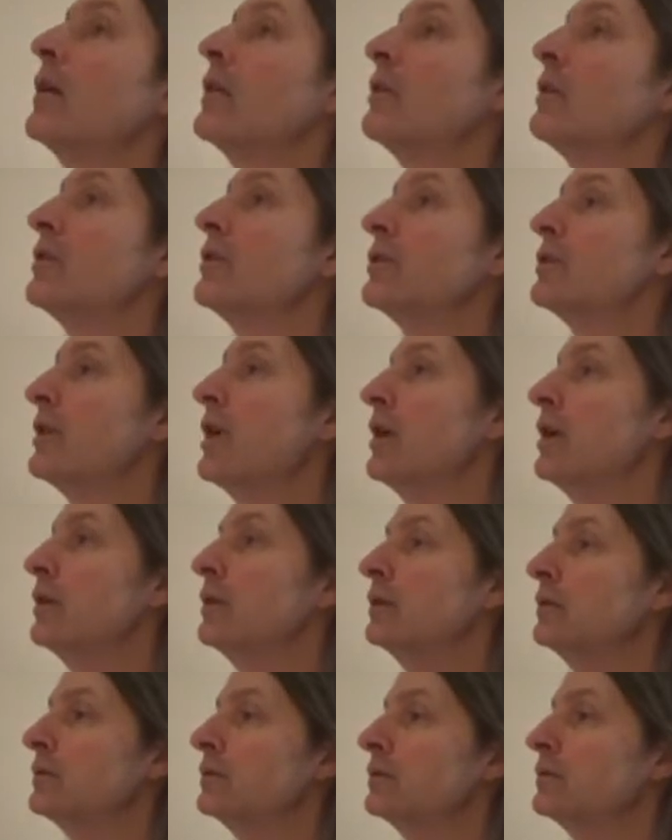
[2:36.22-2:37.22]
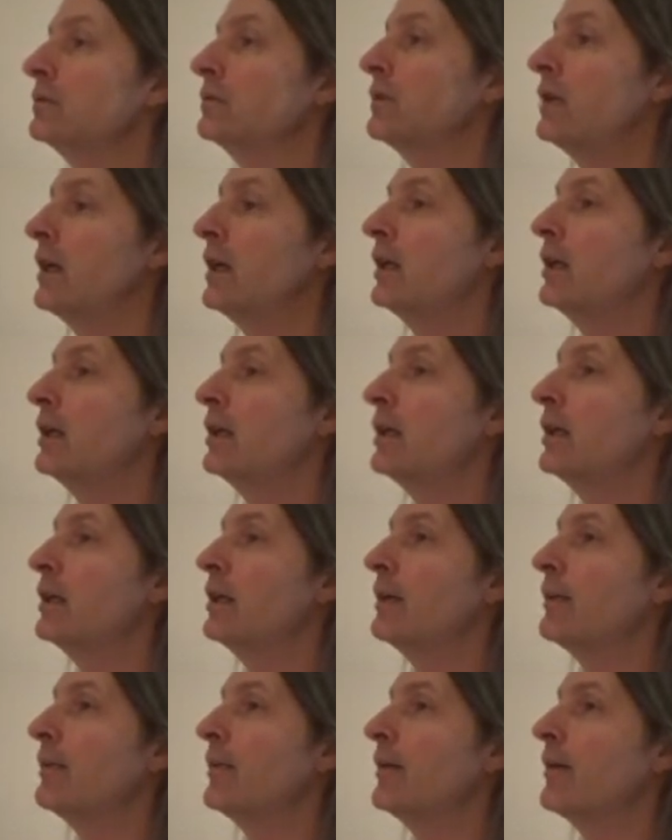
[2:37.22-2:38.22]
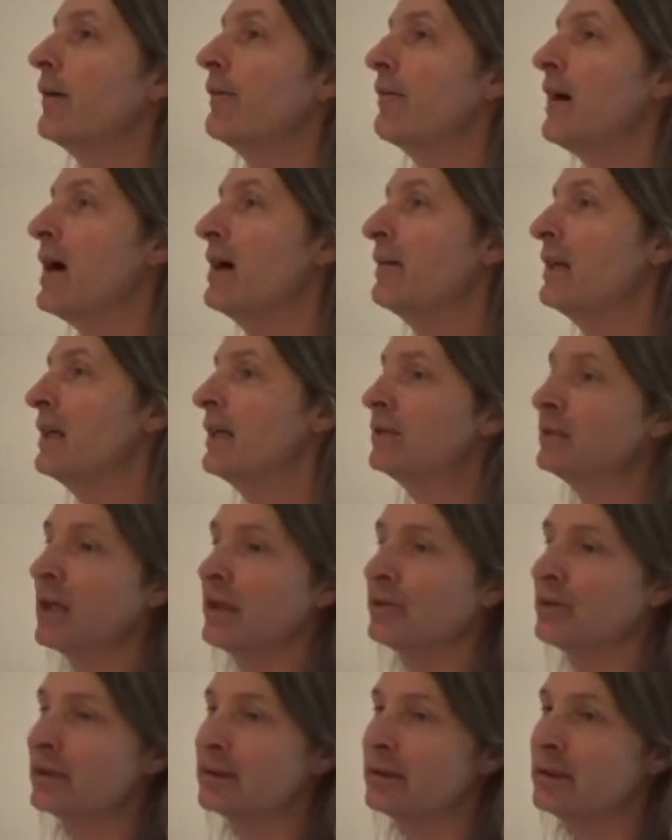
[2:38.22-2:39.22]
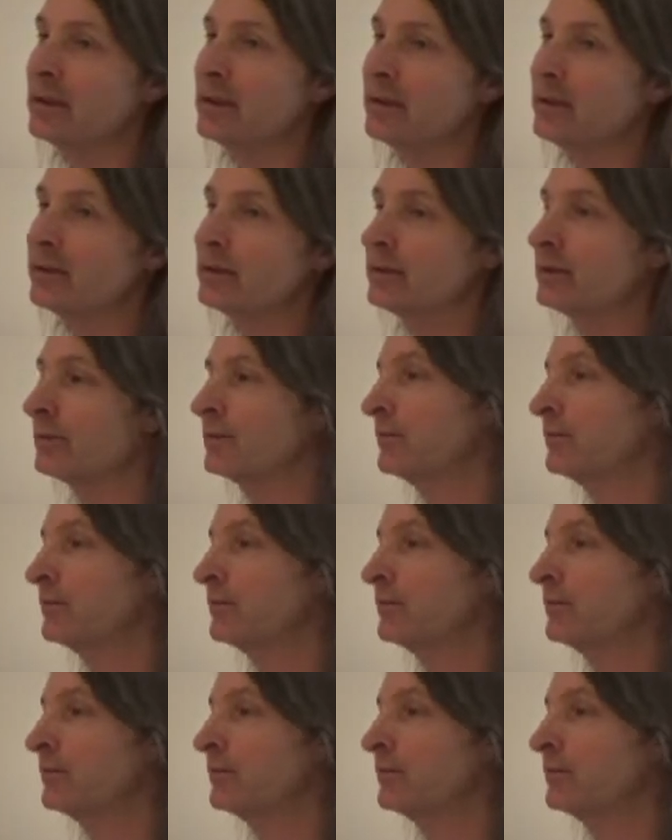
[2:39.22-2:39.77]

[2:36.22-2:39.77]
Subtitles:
So a 5A sounds like this.